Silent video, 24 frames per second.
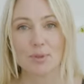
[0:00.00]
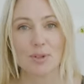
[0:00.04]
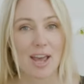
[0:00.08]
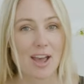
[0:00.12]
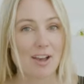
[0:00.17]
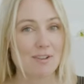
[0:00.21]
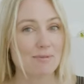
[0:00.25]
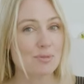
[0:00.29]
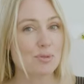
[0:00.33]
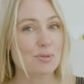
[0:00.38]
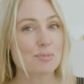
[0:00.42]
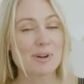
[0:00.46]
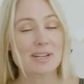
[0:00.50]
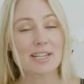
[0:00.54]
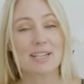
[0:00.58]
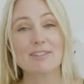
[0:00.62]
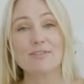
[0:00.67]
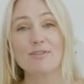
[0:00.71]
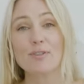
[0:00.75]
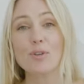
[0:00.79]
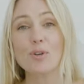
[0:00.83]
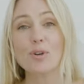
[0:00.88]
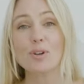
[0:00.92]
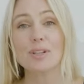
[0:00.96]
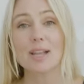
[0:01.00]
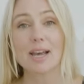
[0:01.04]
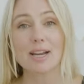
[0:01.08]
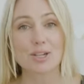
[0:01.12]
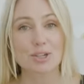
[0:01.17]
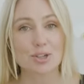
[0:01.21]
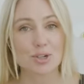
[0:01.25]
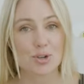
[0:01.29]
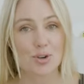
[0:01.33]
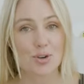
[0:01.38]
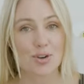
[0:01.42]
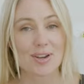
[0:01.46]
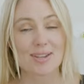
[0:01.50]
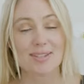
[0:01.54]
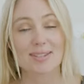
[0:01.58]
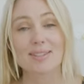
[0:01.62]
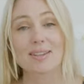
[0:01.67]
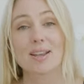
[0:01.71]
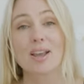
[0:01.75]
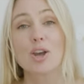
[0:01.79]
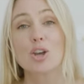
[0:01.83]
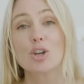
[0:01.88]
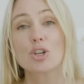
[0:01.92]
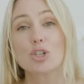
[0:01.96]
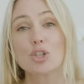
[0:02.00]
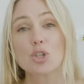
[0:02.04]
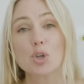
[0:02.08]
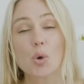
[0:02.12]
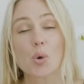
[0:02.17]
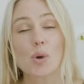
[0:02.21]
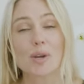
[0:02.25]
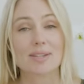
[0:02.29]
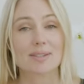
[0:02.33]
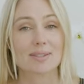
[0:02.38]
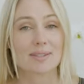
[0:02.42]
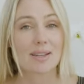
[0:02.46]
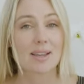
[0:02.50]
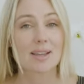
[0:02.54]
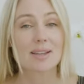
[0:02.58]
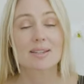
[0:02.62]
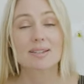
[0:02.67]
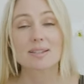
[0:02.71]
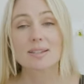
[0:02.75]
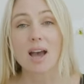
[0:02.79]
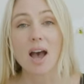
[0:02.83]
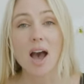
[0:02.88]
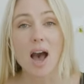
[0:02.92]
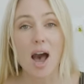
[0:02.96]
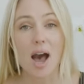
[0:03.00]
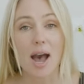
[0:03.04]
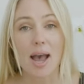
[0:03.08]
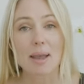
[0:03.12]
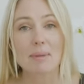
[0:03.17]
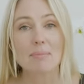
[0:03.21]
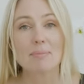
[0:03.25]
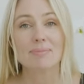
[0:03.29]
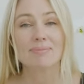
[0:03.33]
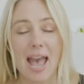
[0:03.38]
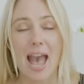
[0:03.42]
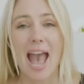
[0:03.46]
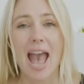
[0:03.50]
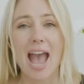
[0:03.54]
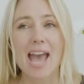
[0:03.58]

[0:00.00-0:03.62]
You'd have more money for luxurious choice, time.